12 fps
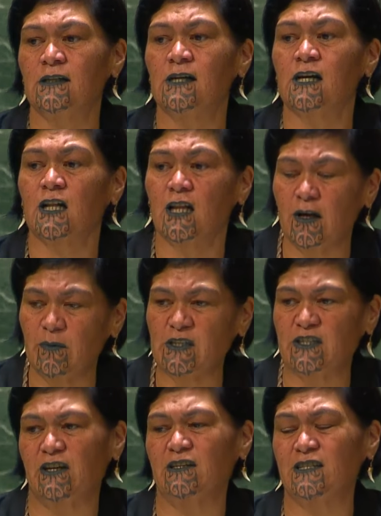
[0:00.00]
Climate
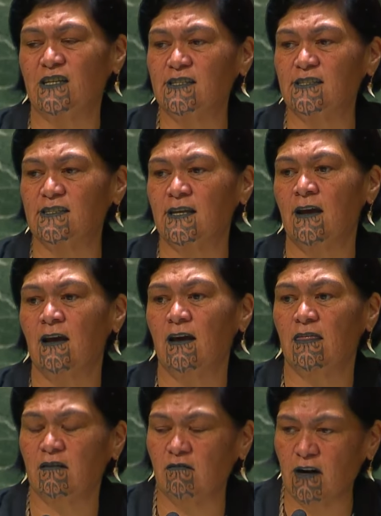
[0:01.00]
change is
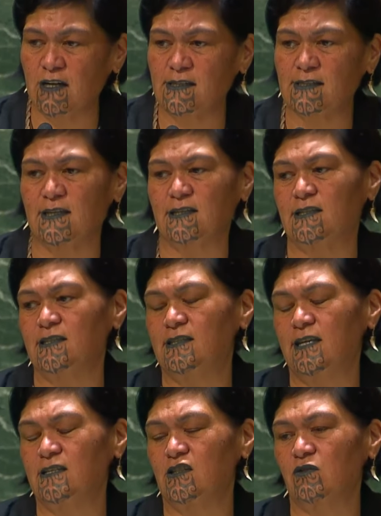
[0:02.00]
the greatest
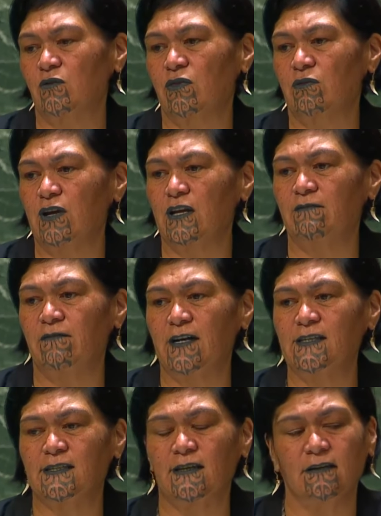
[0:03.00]
existential threat
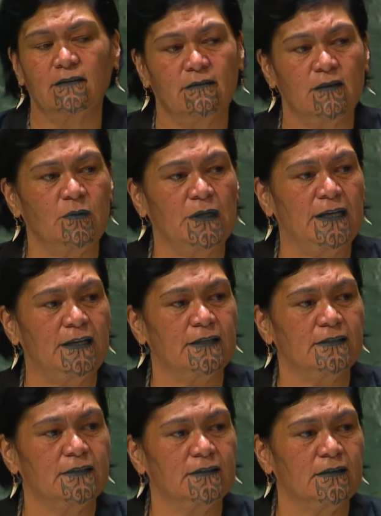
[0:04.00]
facing the
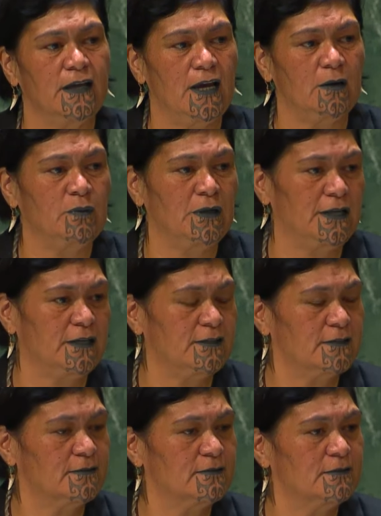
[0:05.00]
planet, our planet.
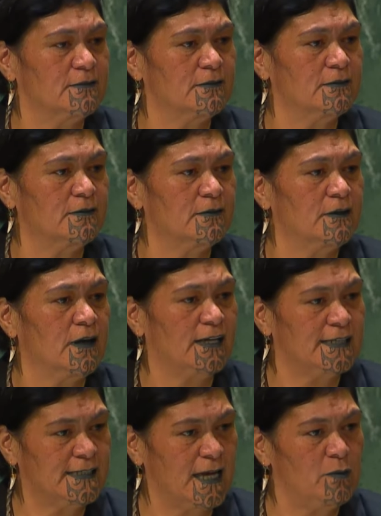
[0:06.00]
A
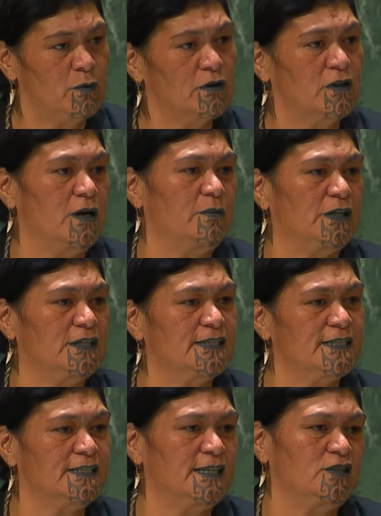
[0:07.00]
stable climate is
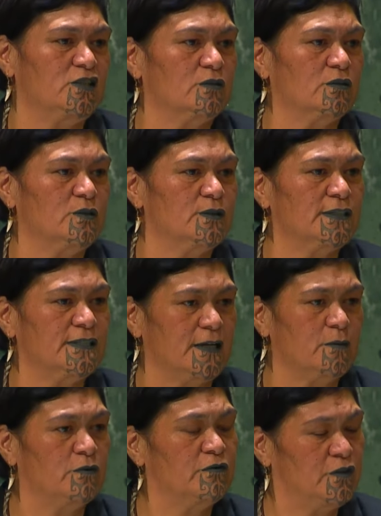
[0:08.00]
essential to a
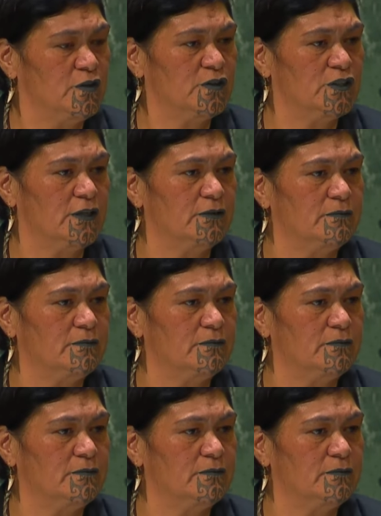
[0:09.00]
stable future.